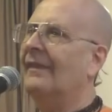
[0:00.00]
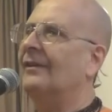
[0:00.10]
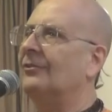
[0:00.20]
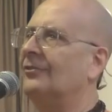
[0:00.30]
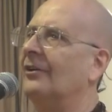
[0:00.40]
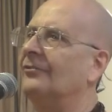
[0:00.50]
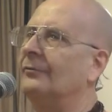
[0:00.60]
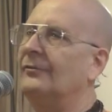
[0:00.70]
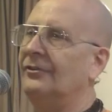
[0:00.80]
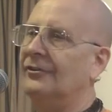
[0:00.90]
There's also
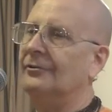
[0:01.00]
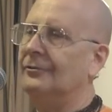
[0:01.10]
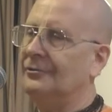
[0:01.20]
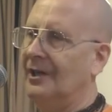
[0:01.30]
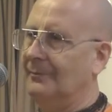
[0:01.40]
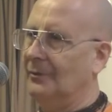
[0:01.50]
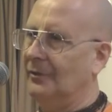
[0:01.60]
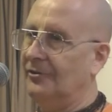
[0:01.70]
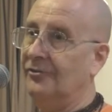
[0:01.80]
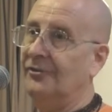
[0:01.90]
physical trauma,
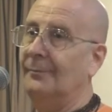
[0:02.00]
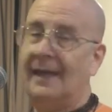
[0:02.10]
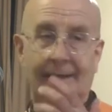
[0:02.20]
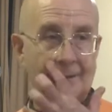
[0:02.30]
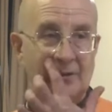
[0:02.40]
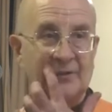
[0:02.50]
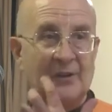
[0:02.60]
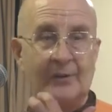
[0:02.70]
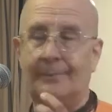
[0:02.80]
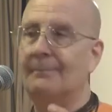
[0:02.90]
which is a medical
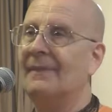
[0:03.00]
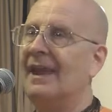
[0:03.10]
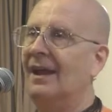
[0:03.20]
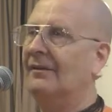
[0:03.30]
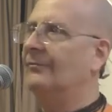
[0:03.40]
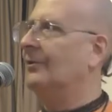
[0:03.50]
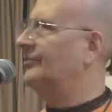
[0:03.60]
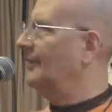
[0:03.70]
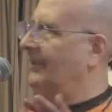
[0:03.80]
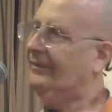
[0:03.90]
term for
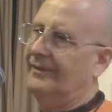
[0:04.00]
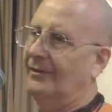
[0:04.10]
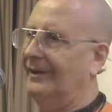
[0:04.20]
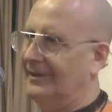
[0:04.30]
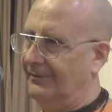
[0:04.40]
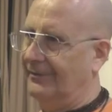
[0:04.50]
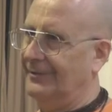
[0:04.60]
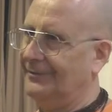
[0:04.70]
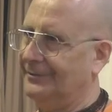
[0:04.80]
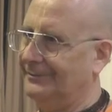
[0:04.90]
something very different.